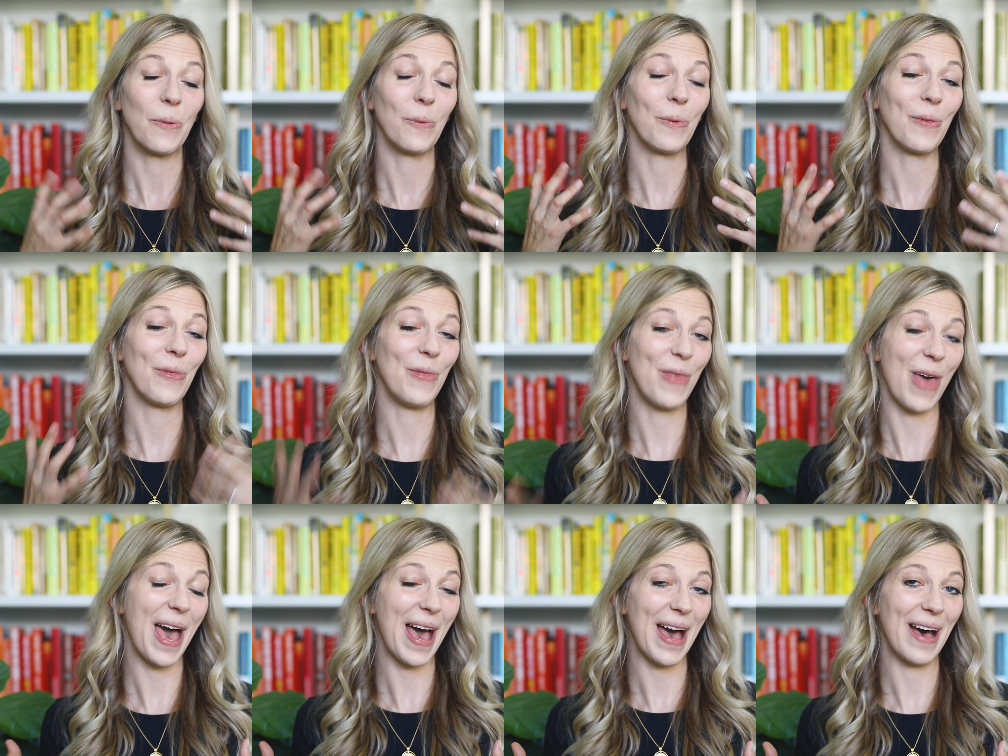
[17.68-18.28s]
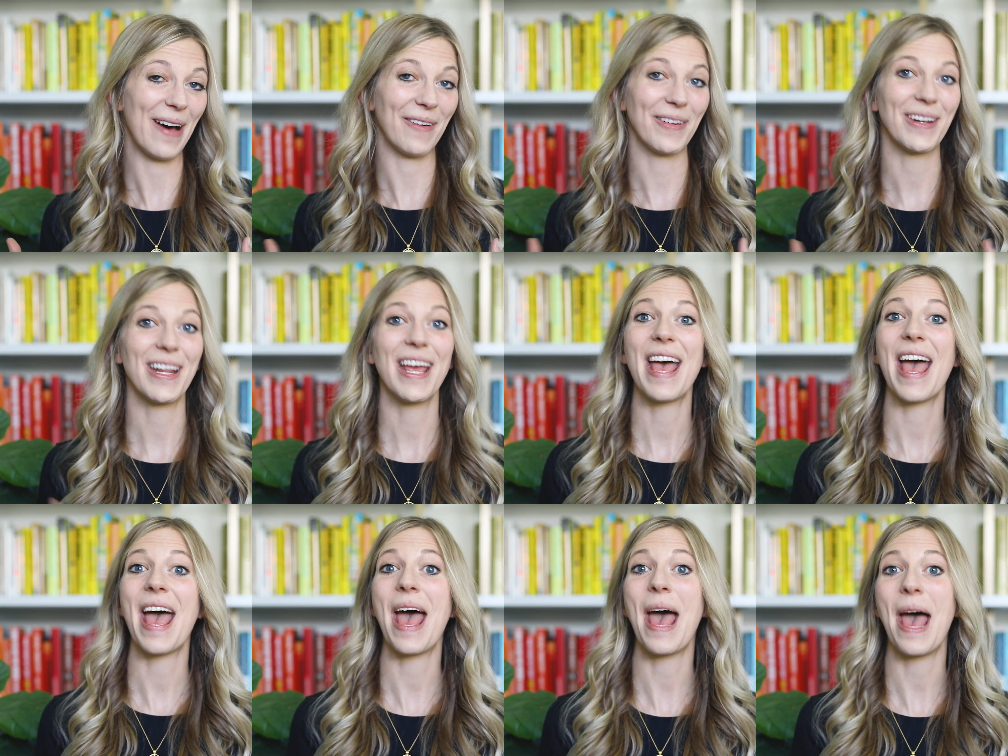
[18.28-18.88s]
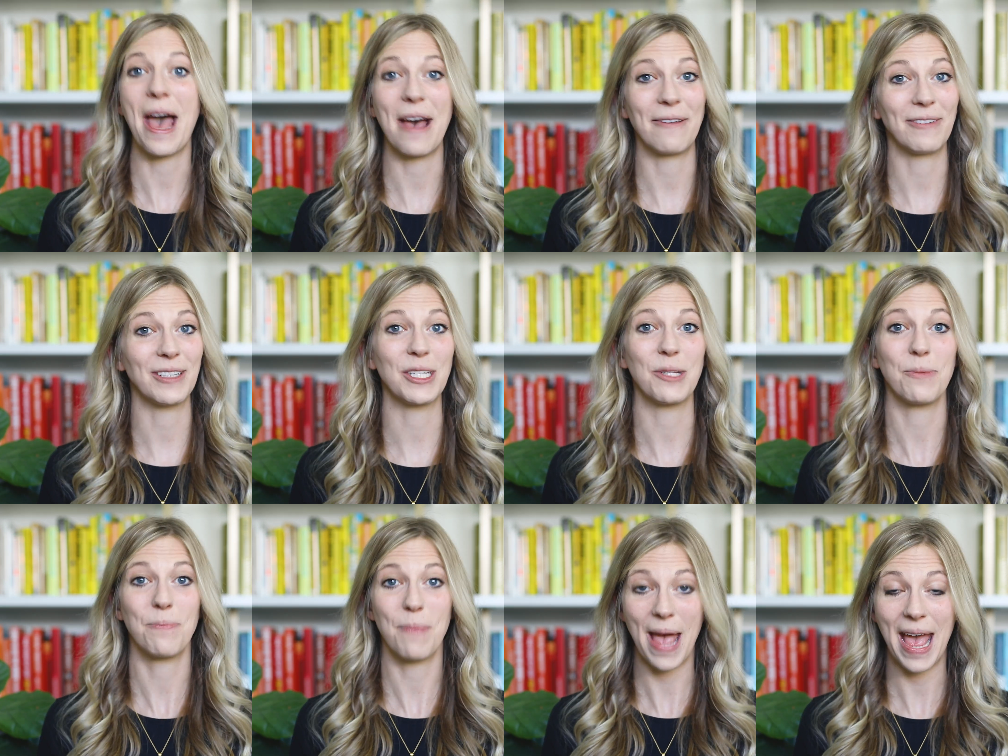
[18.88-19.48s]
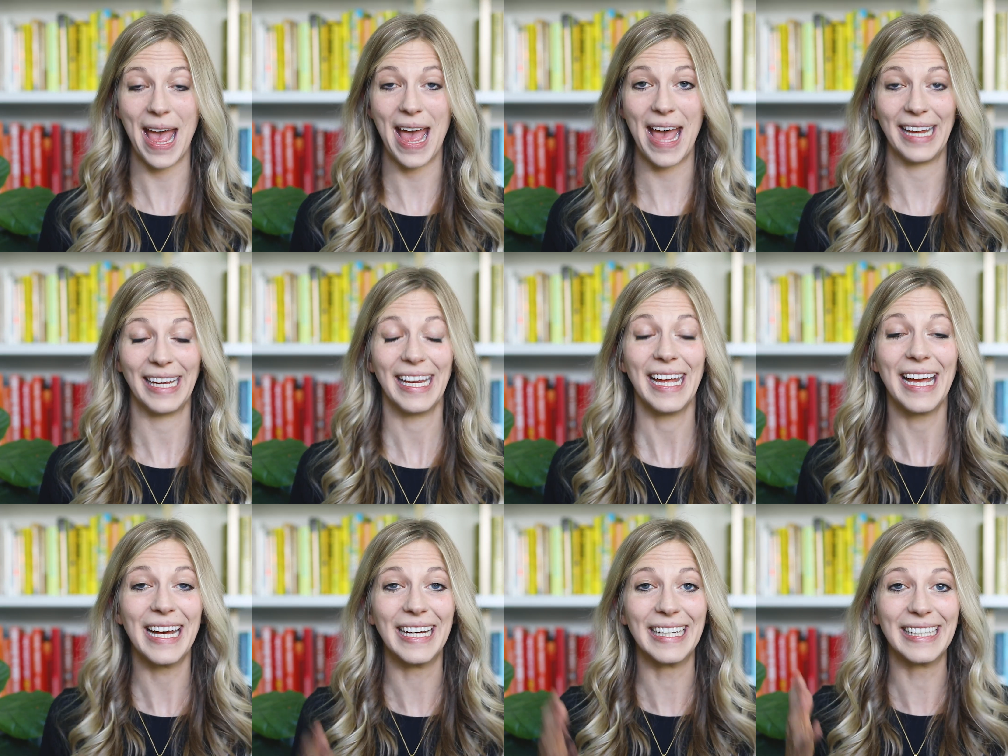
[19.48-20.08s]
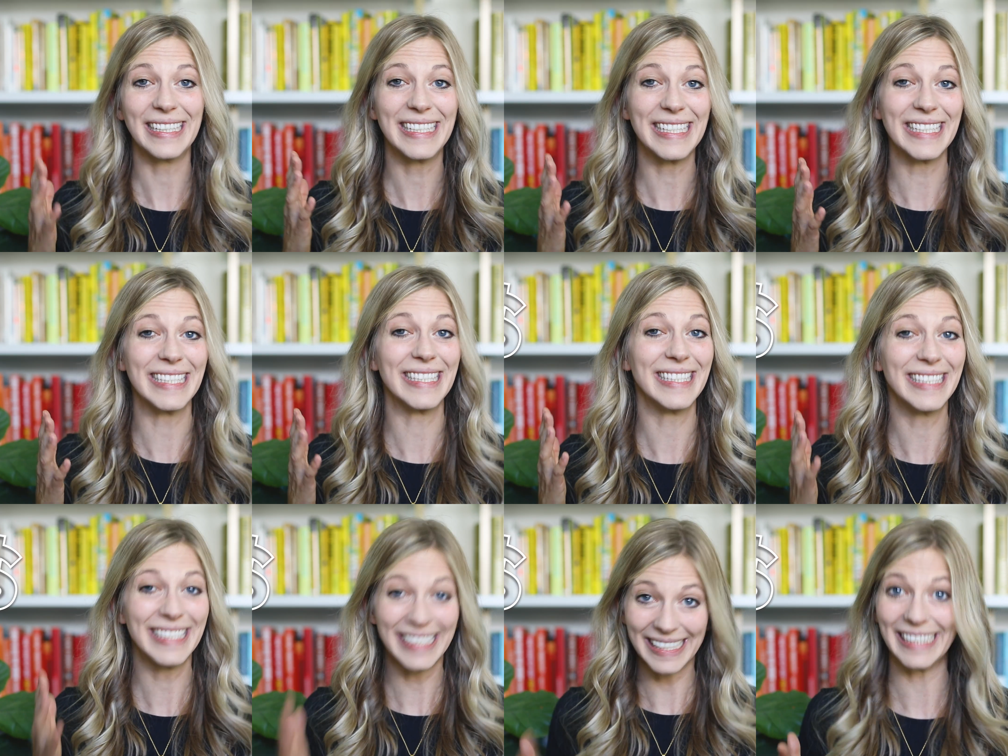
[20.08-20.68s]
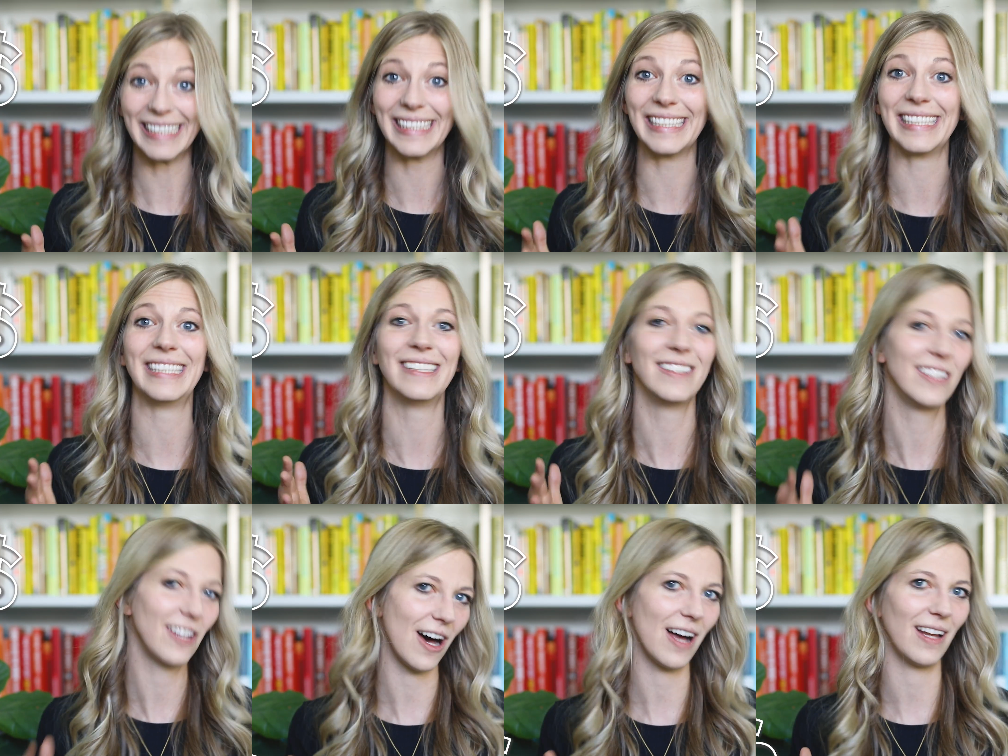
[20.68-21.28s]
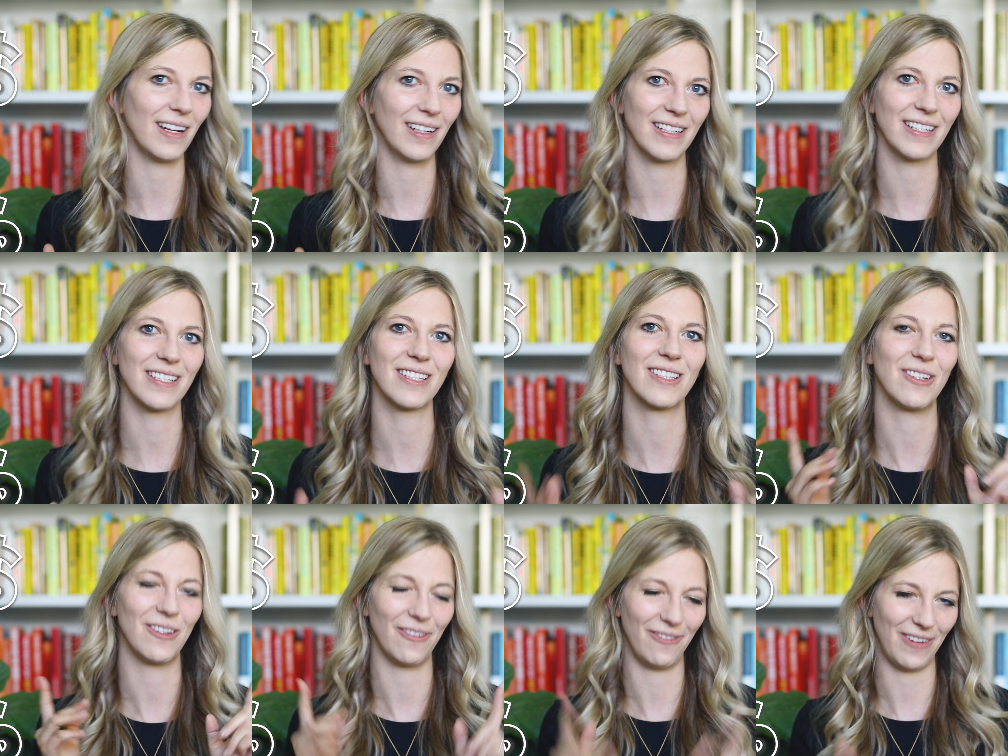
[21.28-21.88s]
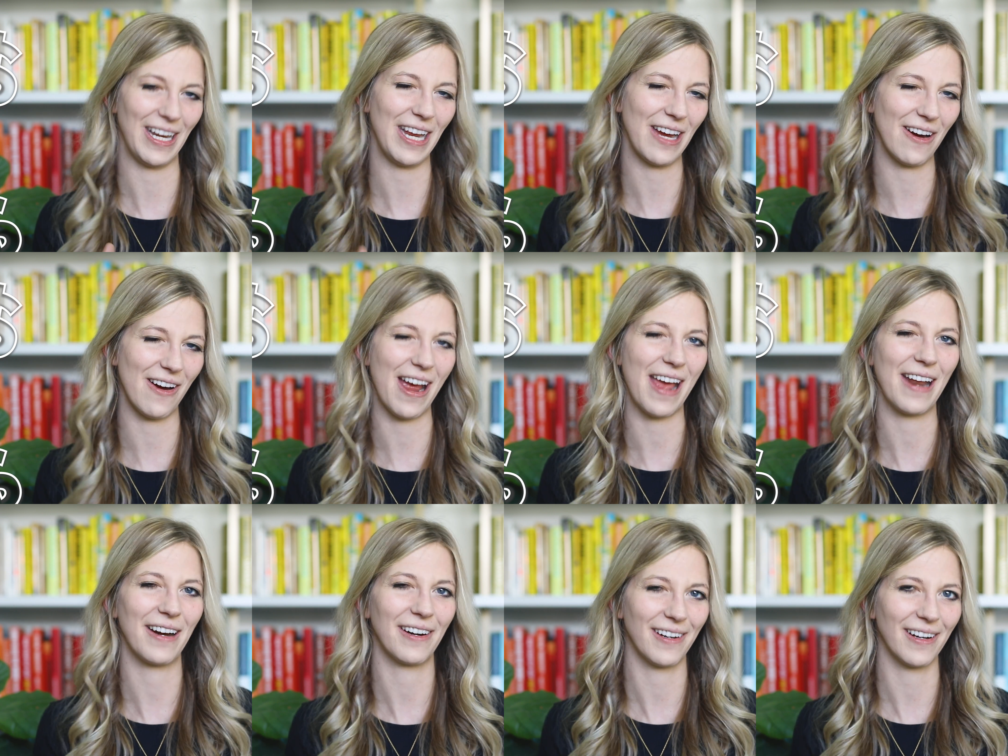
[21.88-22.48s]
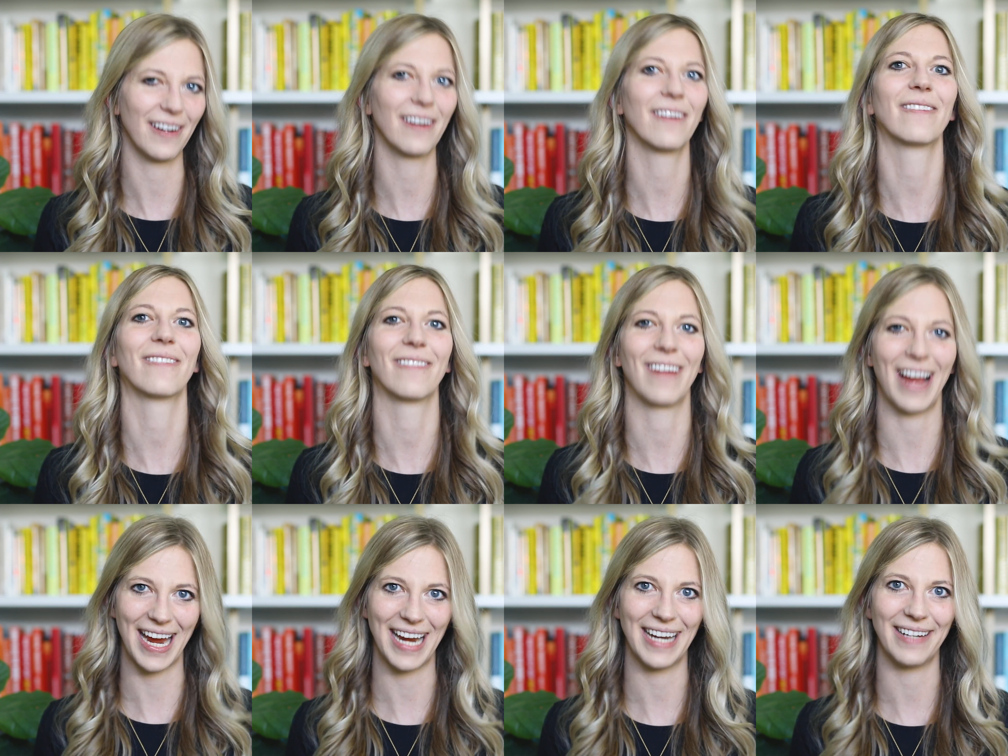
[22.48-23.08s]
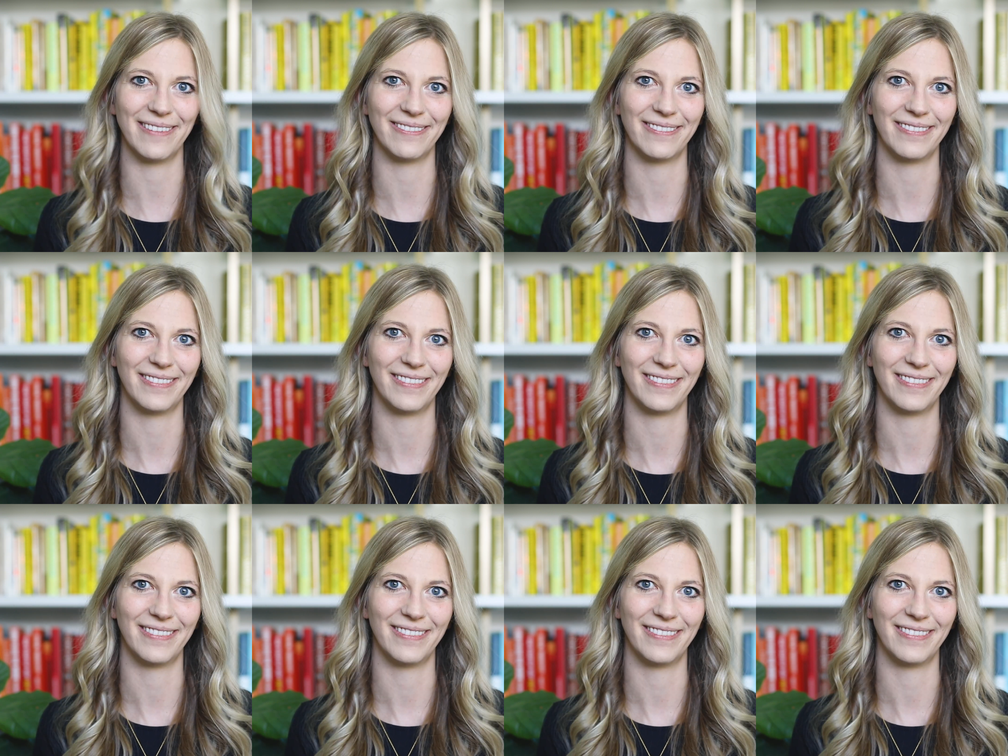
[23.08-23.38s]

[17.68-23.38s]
without having to pay a gazillion dollars to a video editor, right?